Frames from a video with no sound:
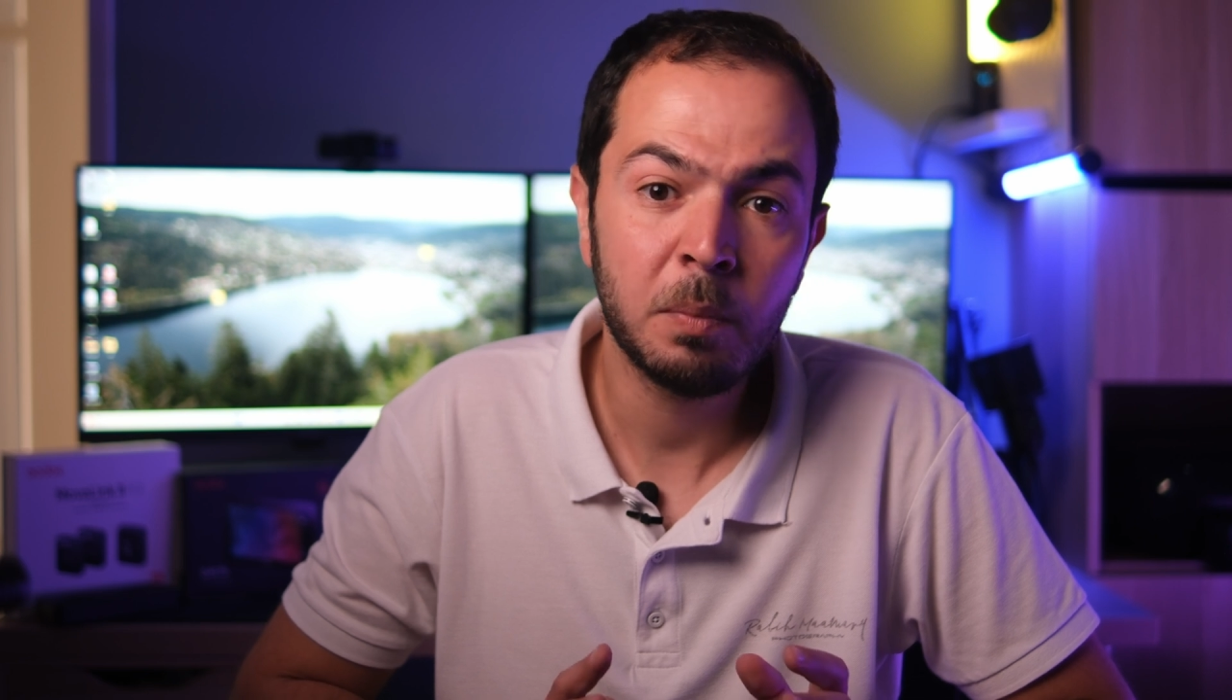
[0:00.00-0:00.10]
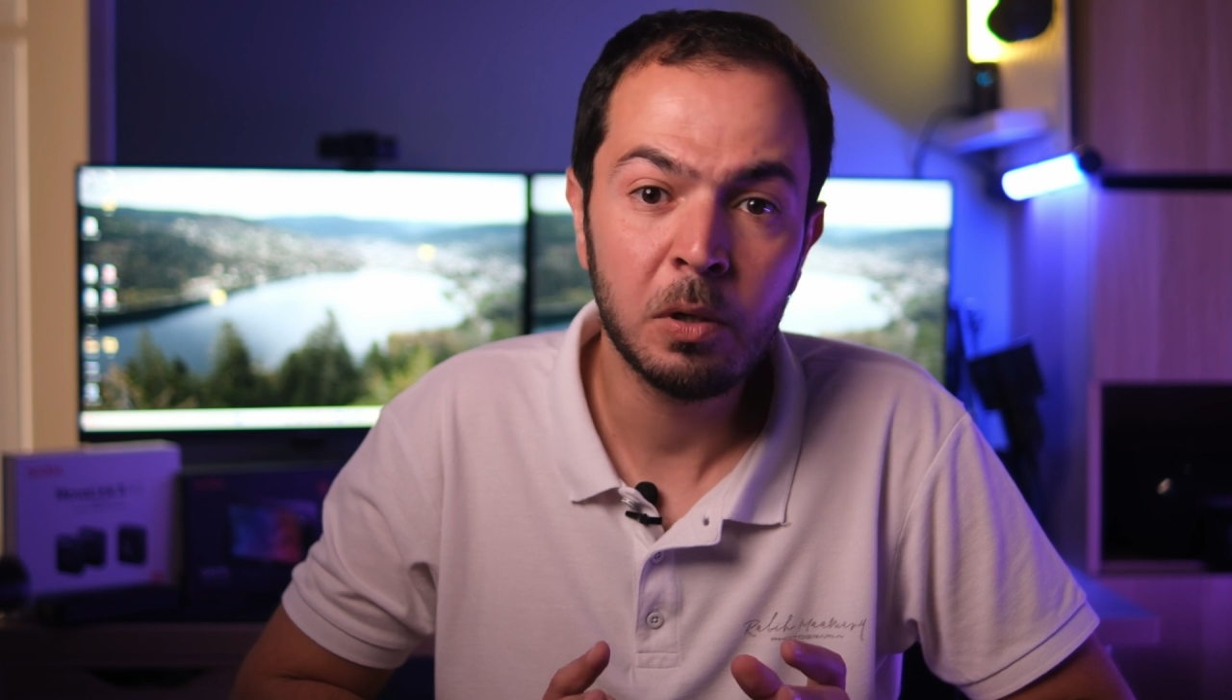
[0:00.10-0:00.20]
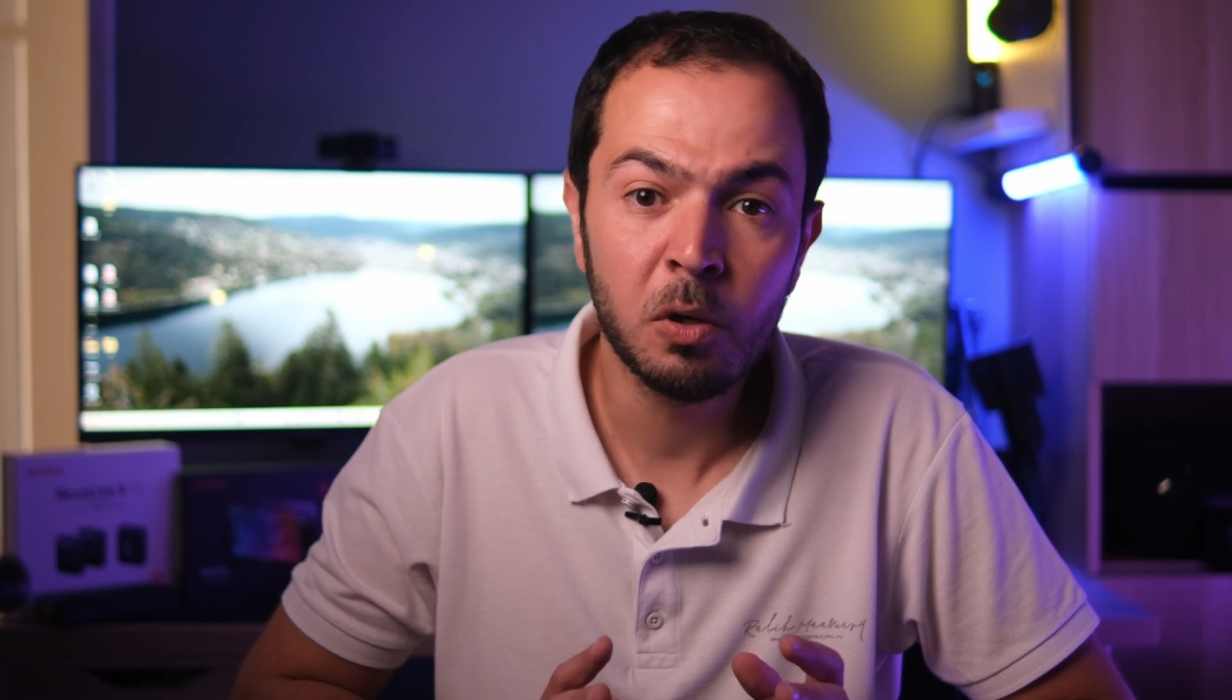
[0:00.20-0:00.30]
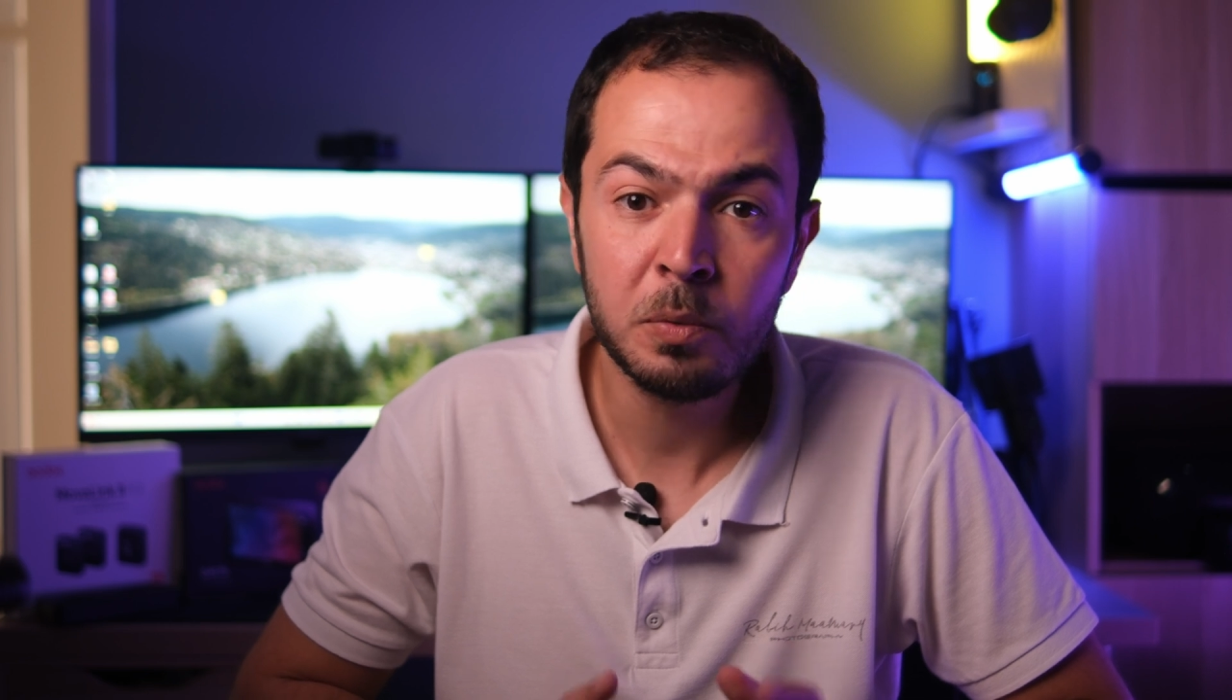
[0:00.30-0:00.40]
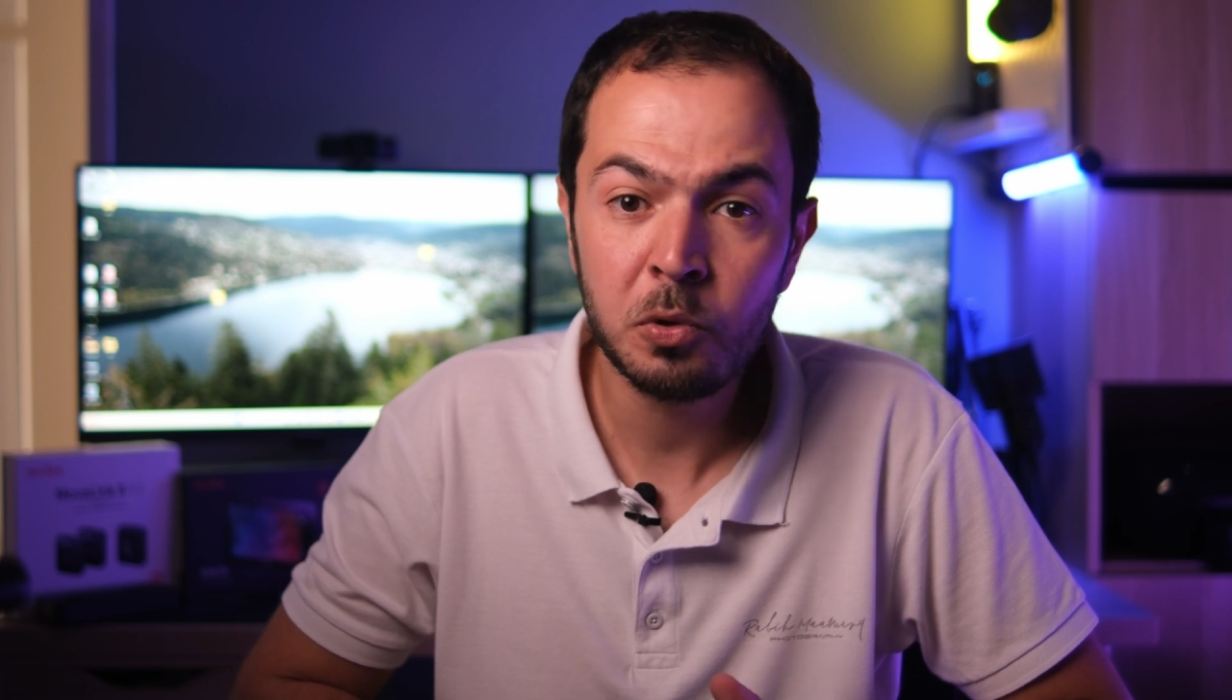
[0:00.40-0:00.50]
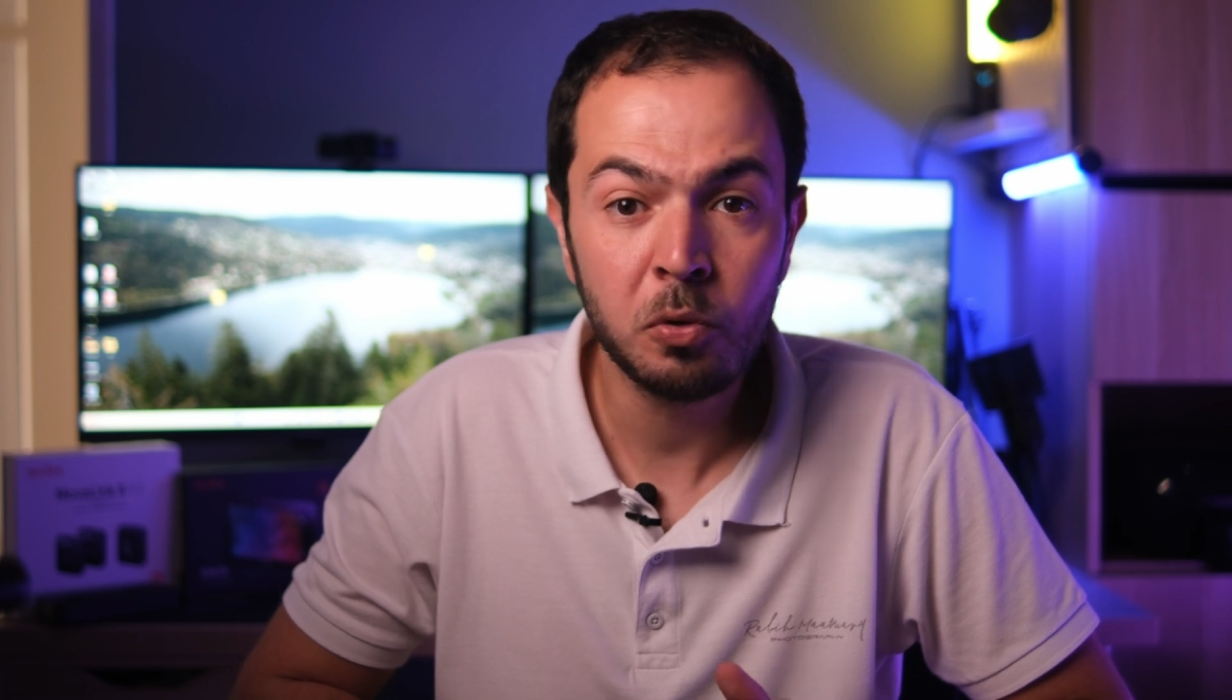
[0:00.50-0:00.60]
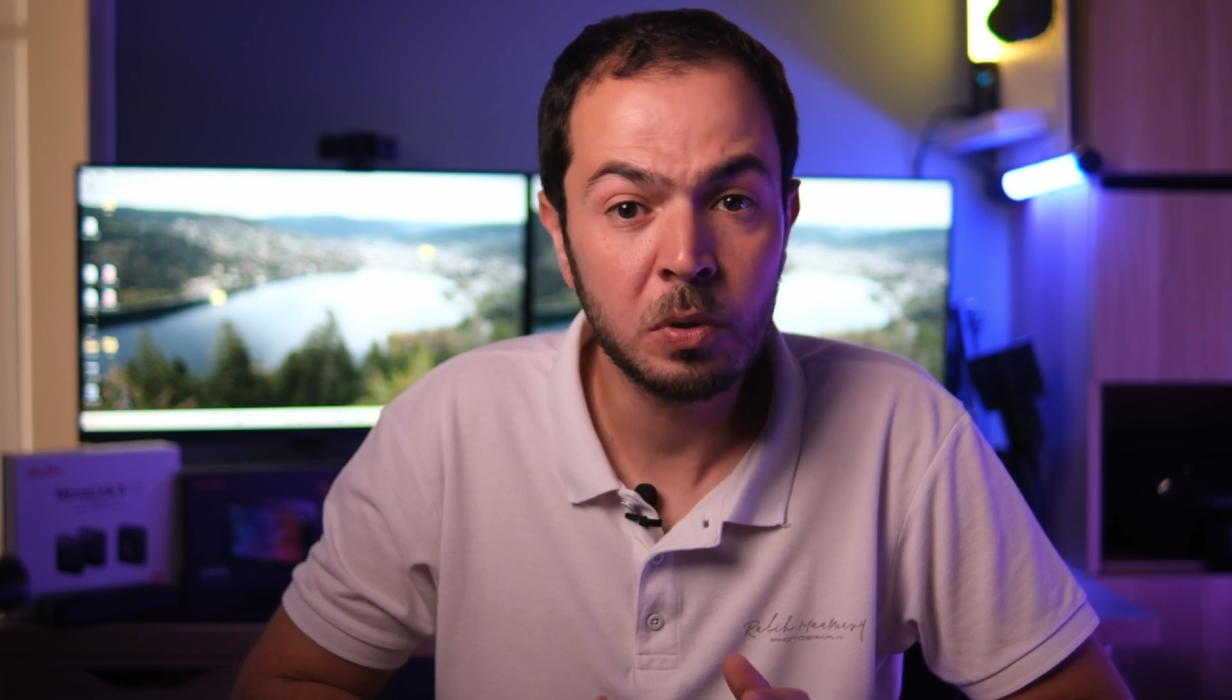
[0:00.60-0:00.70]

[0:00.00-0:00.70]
my home studio